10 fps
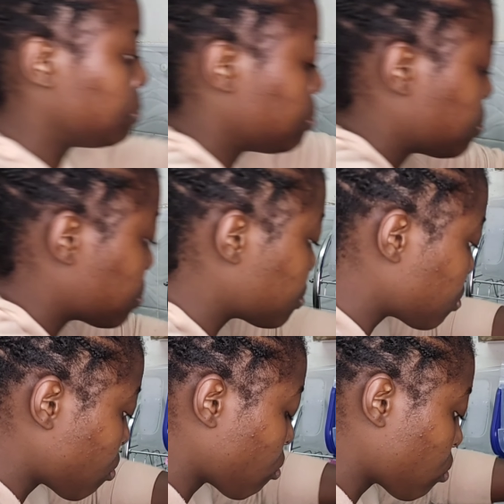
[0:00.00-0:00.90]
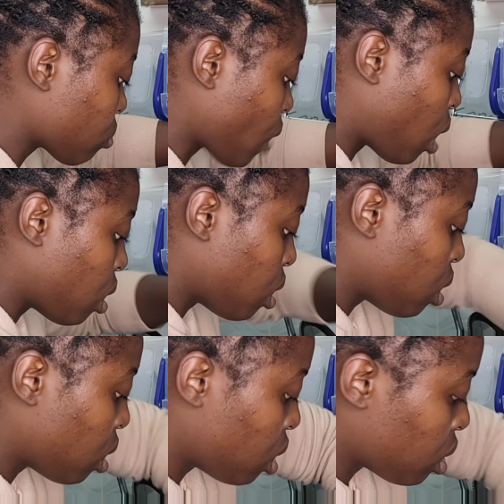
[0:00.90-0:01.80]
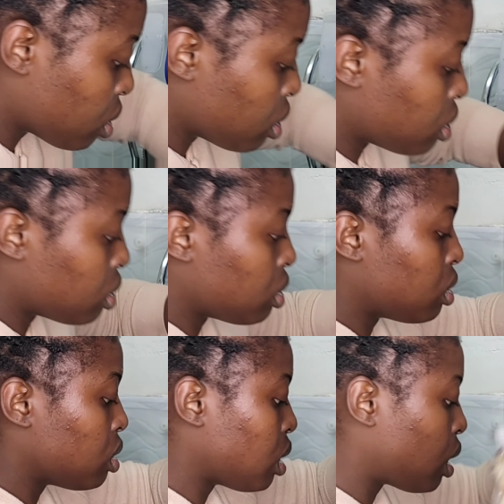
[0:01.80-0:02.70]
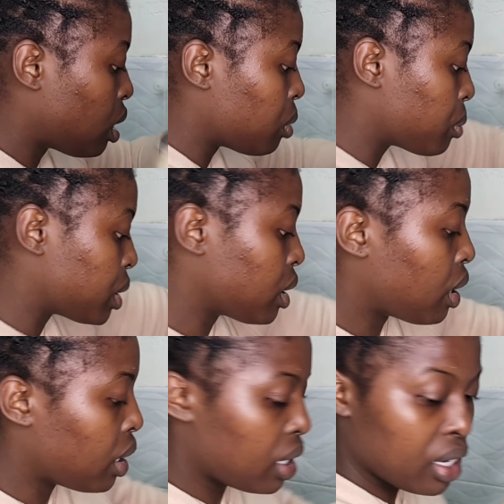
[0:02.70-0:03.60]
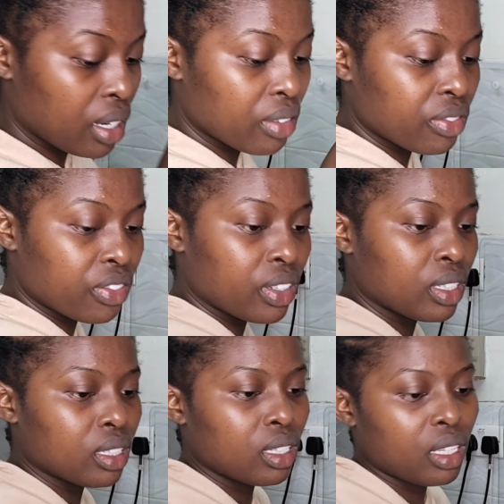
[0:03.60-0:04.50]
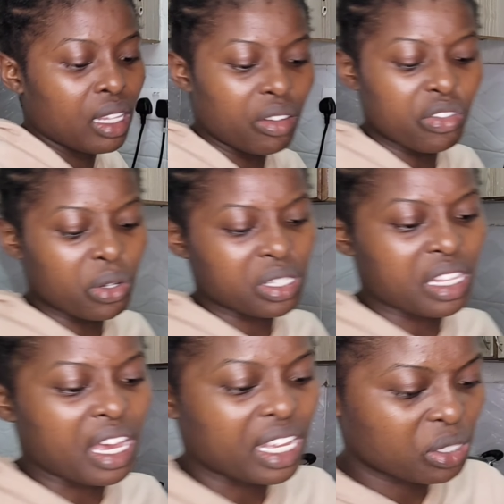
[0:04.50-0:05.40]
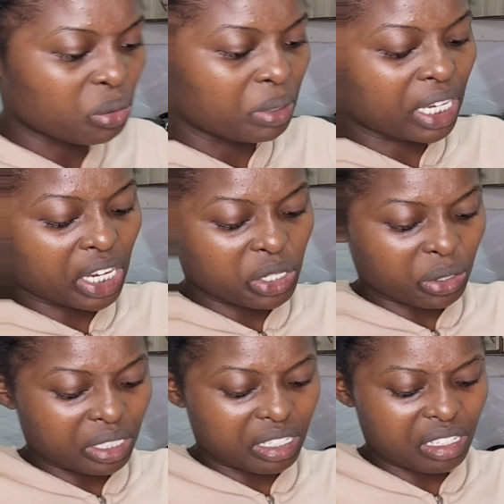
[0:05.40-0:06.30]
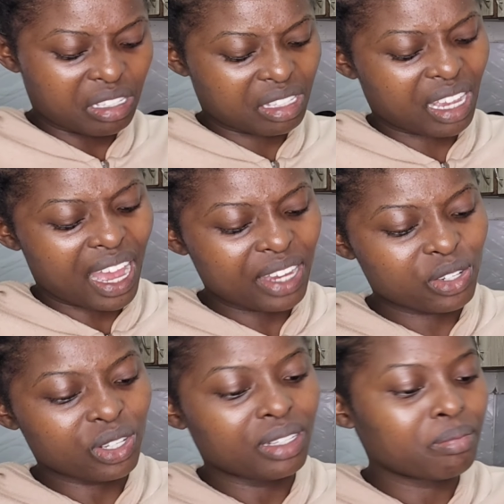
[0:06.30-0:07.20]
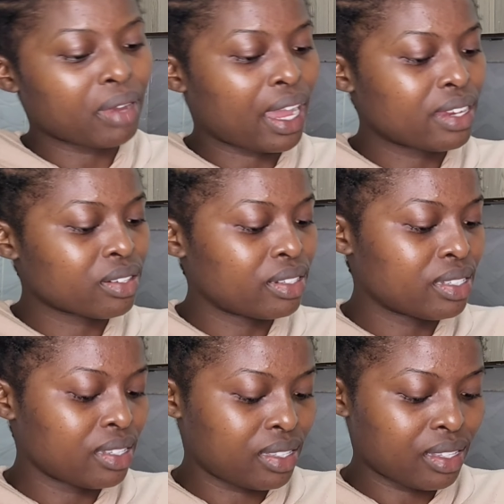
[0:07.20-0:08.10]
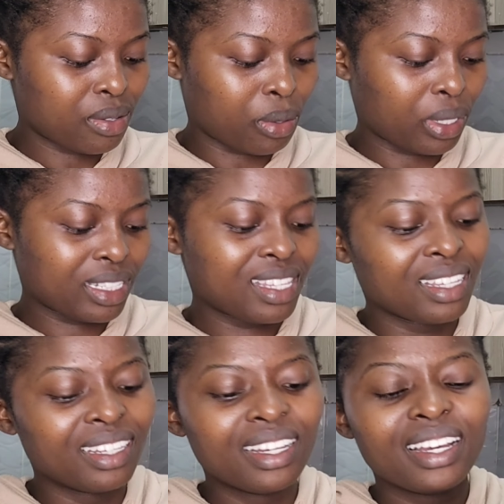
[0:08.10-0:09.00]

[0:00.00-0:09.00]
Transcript: Then here we have, of course, there has to be casualties. Casual casualties this rolls.